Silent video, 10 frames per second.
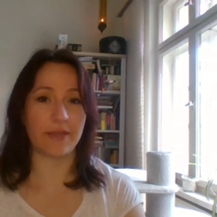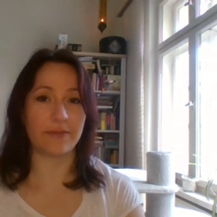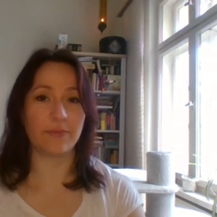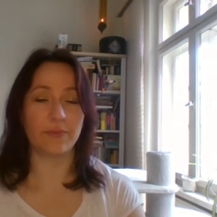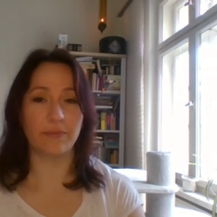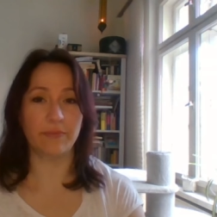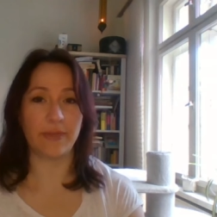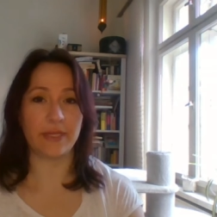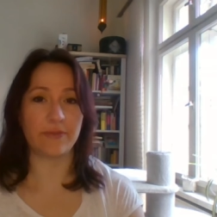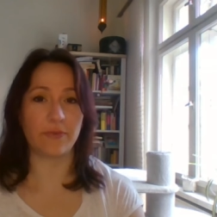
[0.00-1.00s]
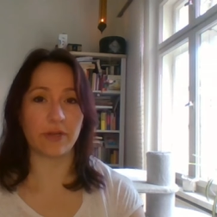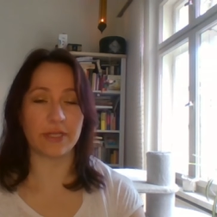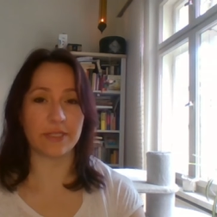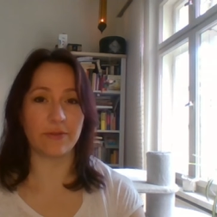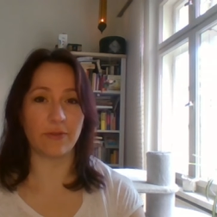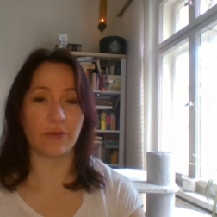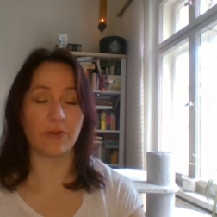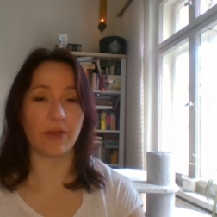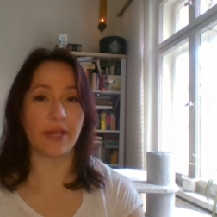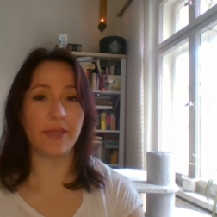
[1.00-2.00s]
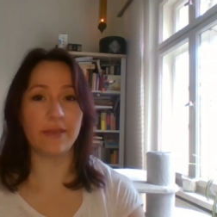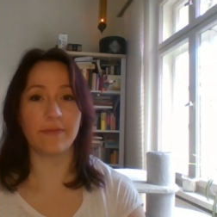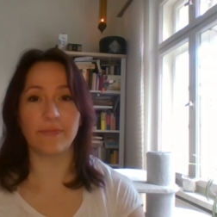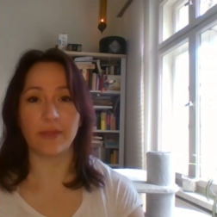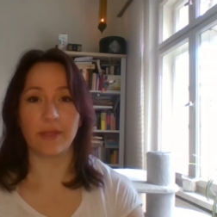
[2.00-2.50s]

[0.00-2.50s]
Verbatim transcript: hand, meant for us a longer hike,